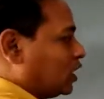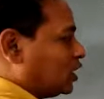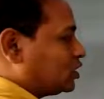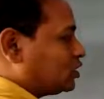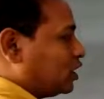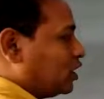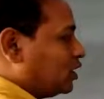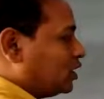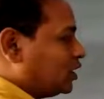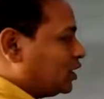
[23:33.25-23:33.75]

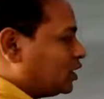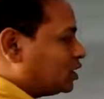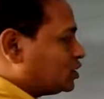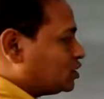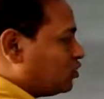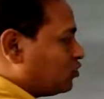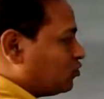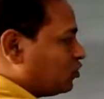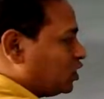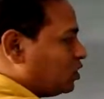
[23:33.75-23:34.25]
Let us
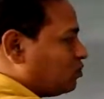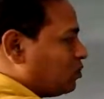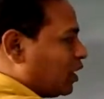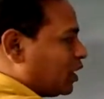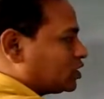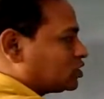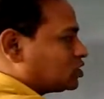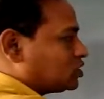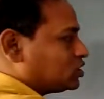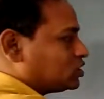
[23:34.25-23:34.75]
say V
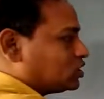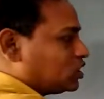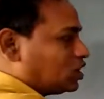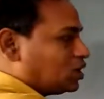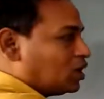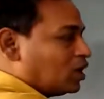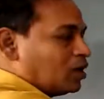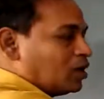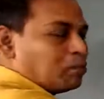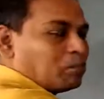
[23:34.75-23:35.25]
max is
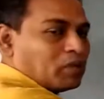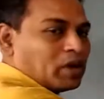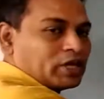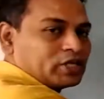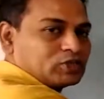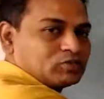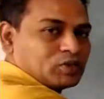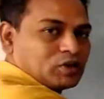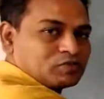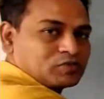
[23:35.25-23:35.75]
the
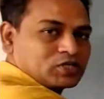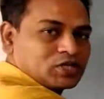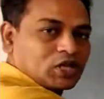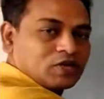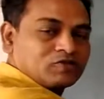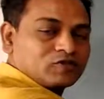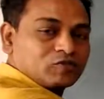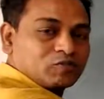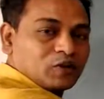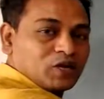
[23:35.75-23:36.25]
maximum
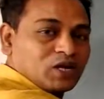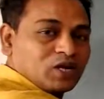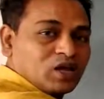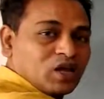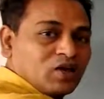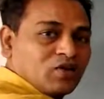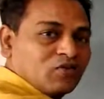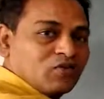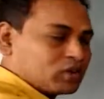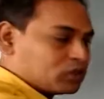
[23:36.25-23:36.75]
safe speed
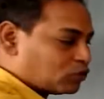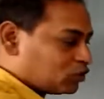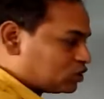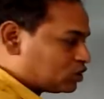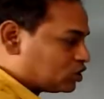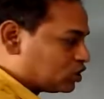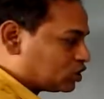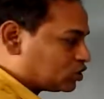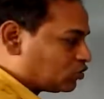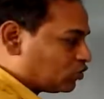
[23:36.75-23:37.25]
with
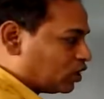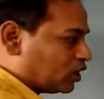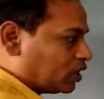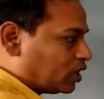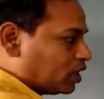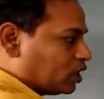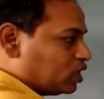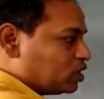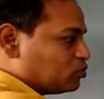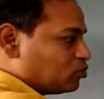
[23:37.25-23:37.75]
which this
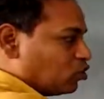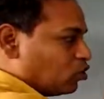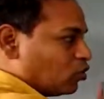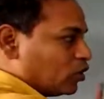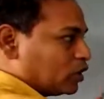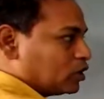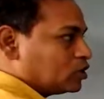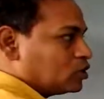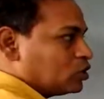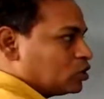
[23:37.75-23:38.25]
vehicle is
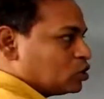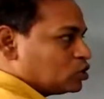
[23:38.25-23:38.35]
moving.